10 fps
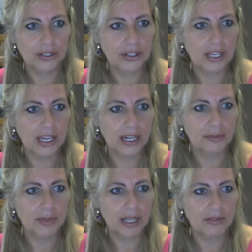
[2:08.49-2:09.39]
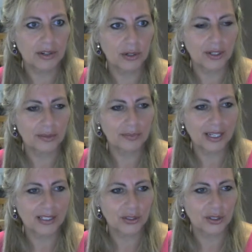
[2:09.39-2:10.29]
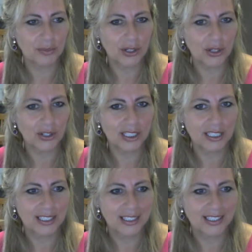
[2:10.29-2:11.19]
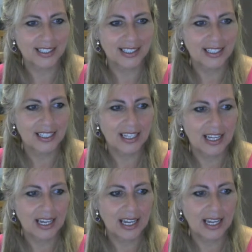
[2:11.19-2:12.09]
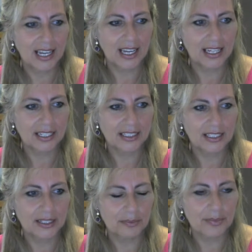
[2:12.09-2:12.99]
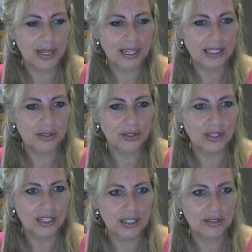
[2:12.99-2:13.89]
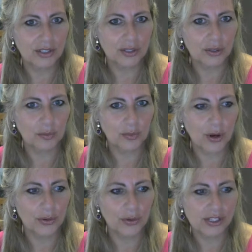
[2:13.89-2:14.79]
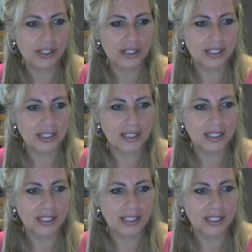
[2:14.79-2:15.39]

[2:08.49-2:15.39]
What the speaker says: Okay, let me have a look back to your blog and back into the individual post.